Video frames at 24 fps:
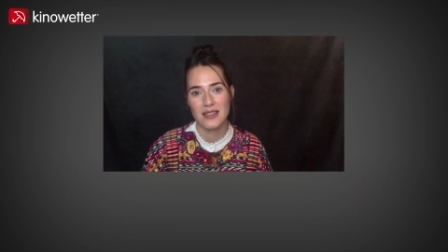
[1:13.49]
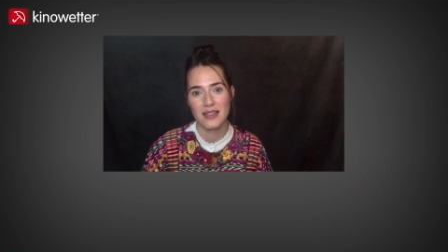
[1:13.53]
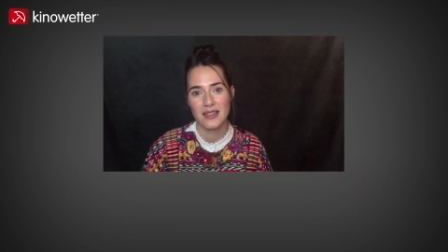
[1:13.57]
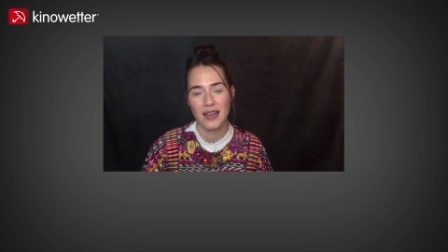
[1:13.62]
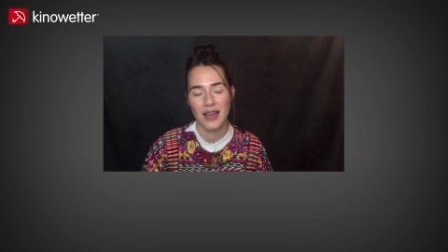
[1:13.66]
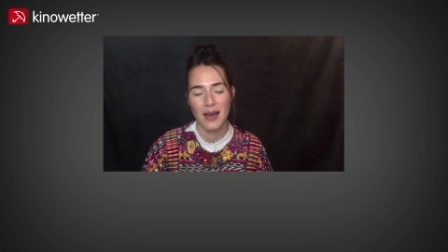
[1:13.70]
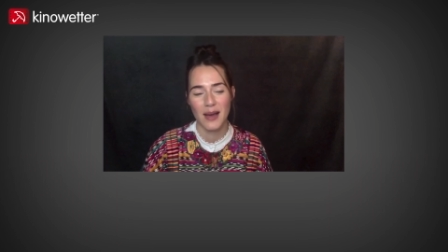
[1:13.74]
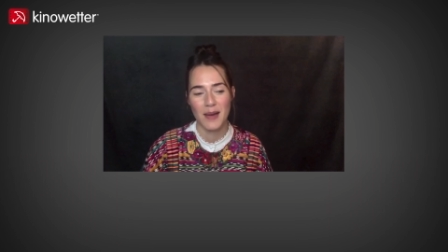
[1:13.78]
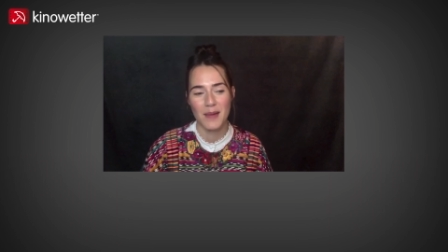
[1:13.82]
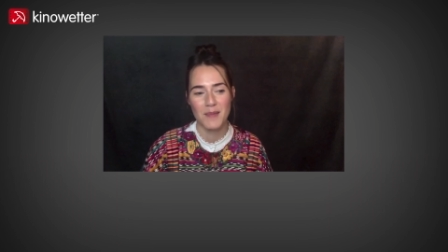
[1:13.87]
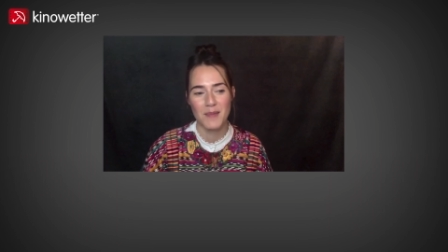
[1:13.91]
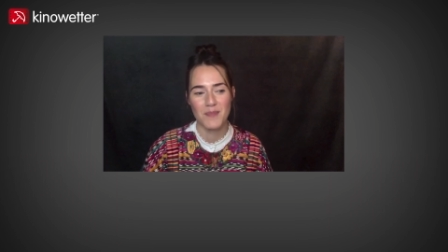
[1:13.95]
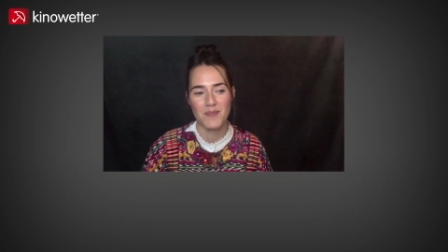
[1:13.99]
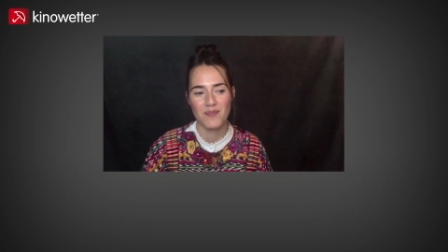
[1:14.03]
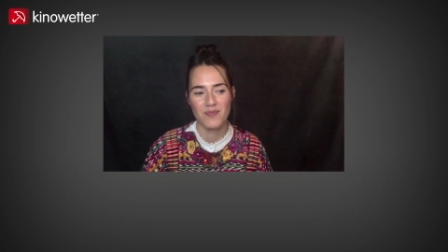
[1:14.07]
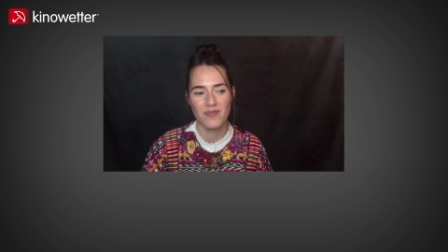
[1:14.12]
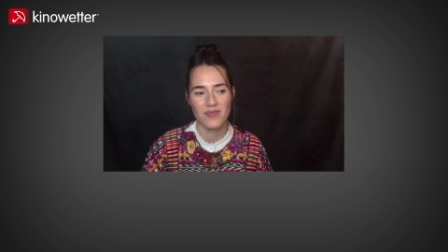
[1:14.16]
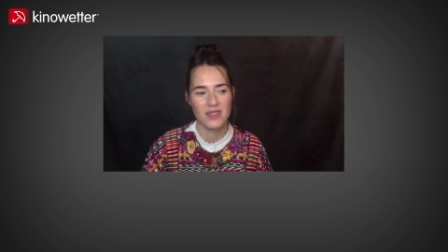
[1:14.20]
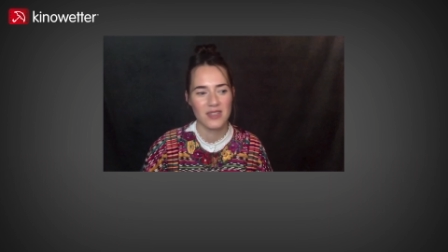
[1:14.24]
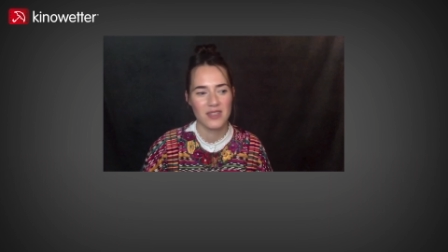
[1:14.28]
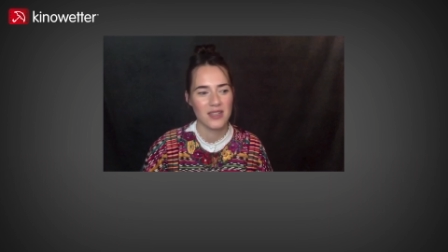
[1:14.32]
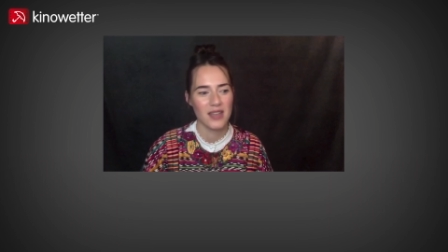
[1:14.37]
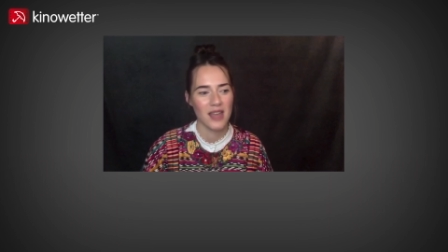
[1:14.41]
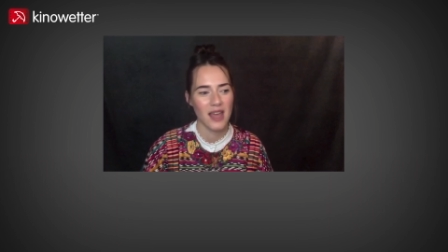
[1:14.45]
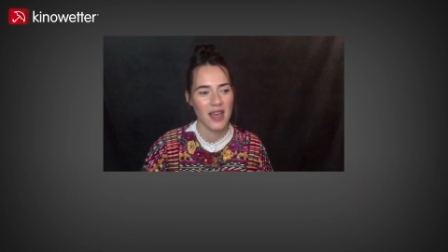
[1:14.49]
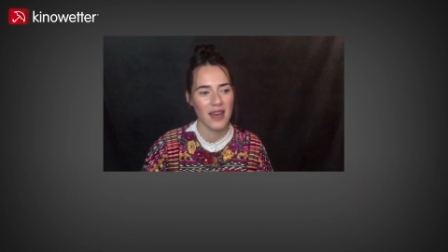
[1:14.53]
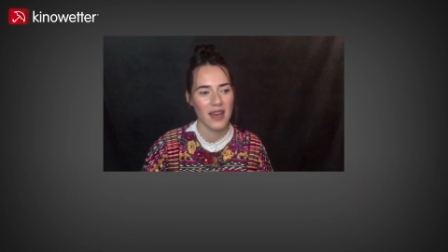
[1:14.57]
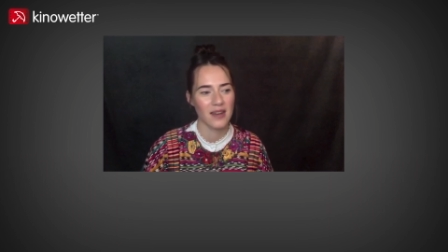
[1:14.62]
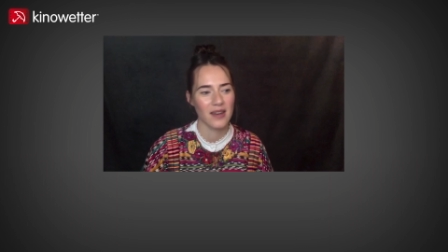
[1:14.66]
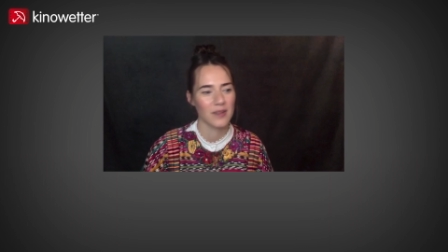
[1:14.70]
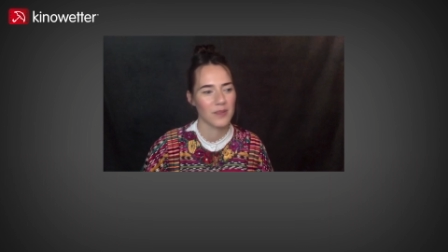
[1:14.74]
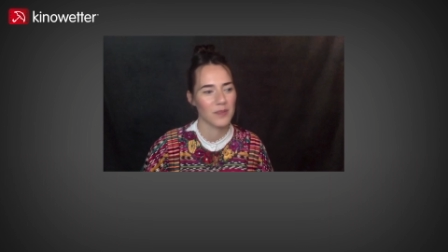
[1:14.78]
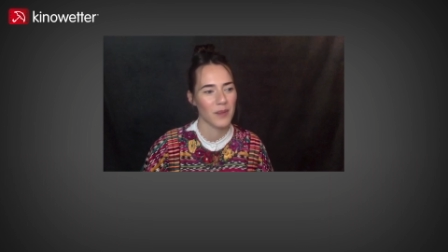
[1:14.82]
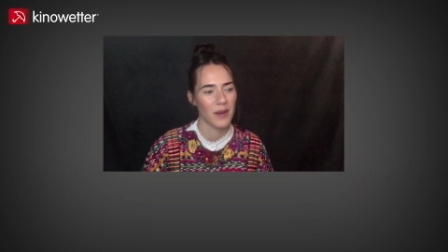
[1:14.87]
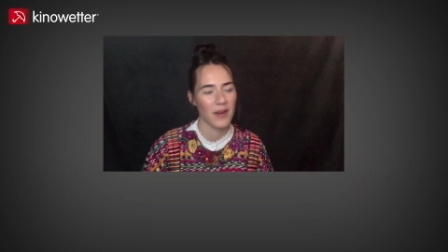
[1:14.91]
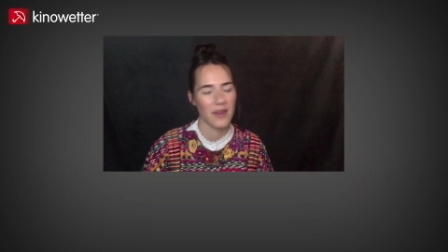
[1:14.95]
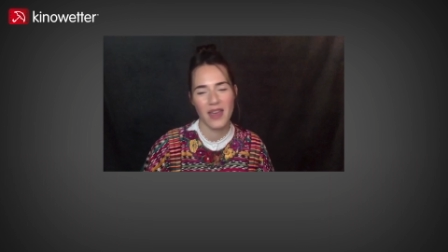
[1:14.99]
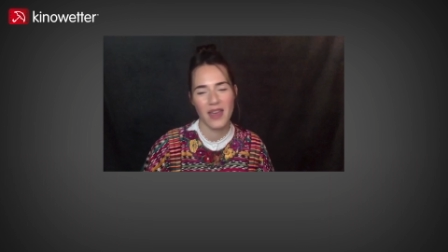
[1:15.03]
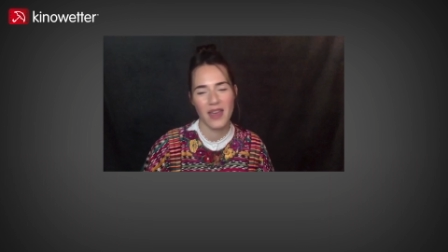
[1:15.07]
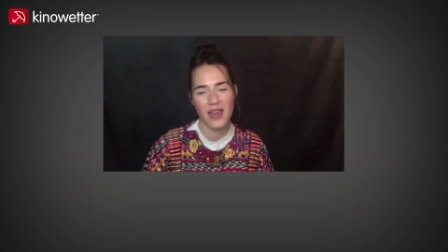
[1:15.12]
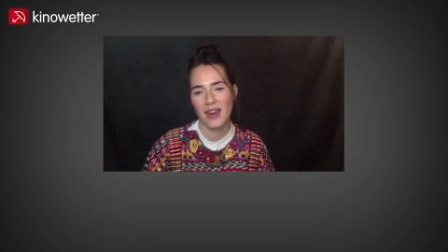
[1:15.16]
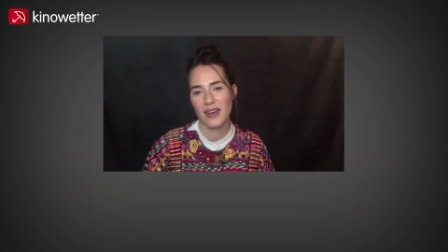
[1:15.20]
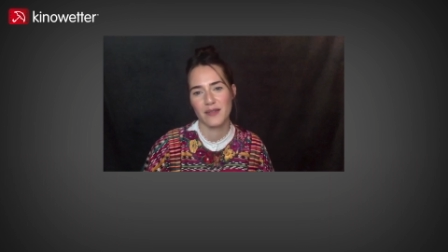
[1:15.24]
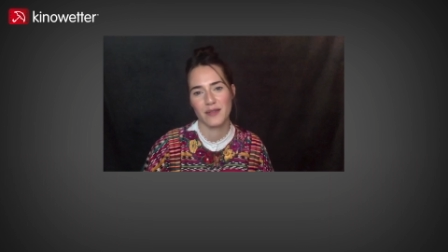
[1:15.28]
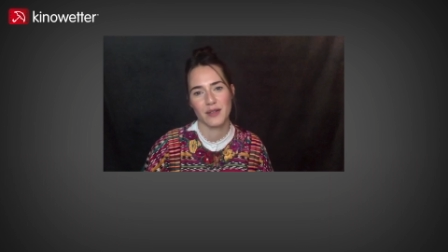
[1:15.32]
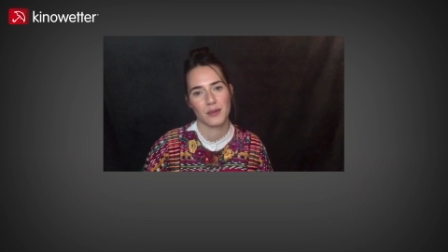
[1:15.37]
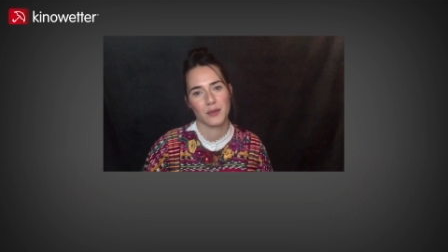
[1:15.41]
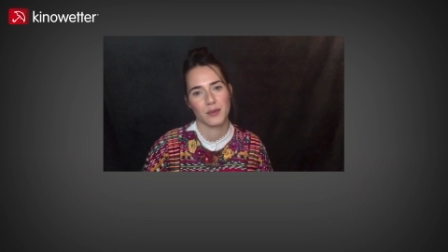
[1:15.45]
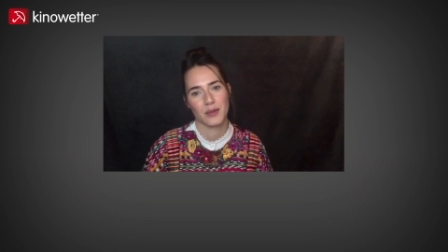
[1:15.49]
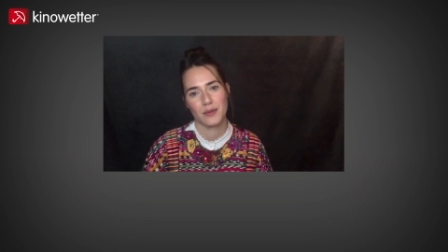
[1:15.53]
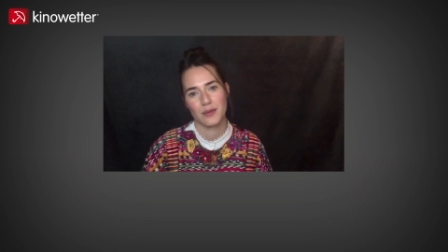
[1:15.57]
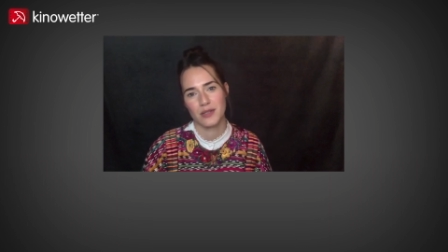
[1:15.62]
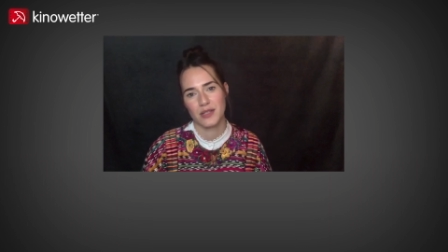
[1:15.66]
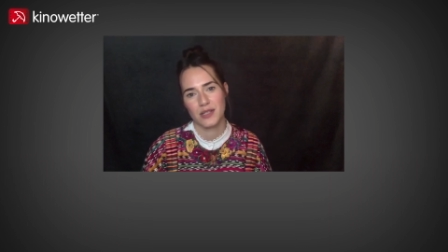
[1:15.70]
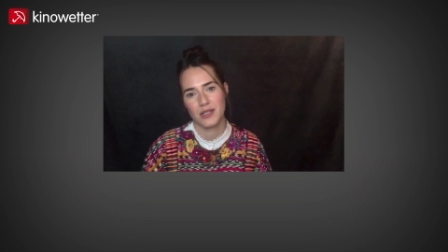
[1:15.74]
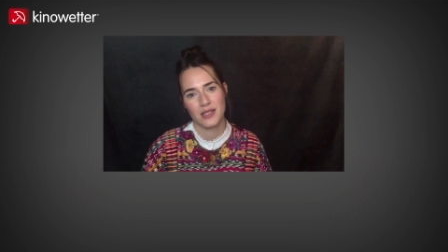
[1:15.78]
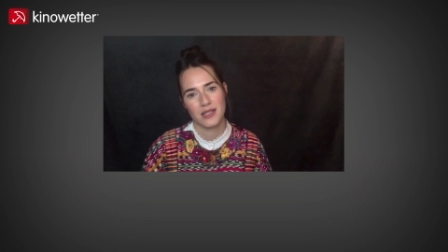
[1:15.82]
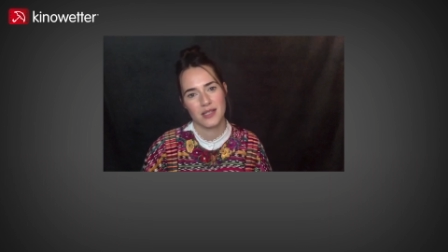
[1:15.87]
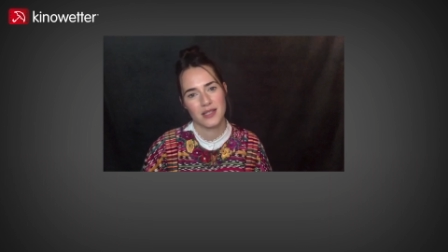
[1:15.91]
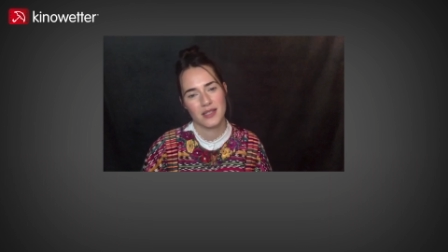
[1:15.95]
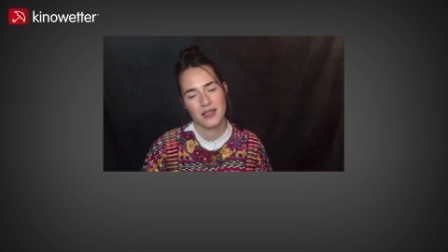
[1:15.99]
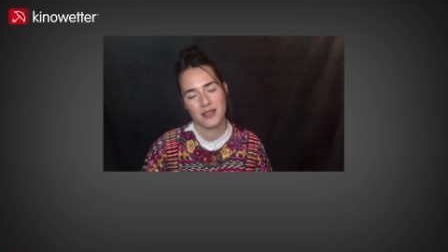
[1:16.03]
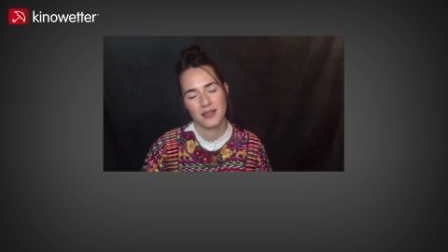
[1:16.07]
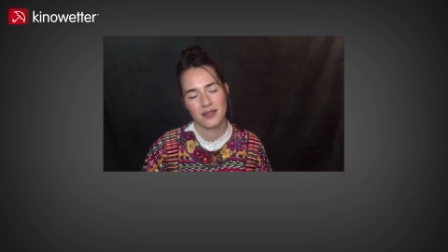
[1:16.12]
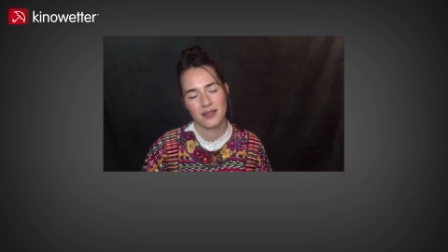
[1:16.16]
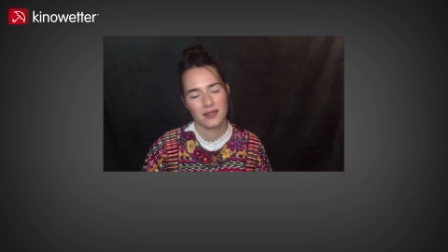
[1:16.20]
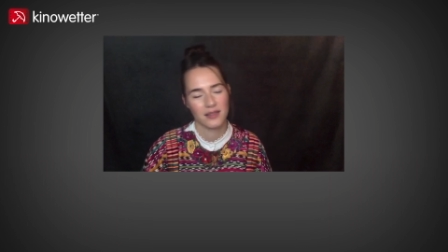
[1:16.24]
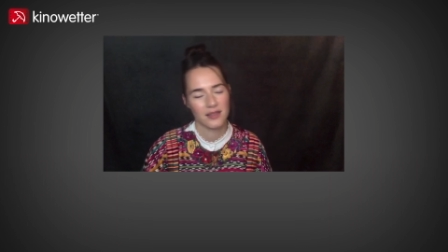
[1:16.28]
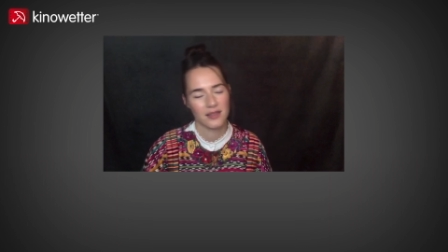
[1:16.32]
um and by the end of it we were just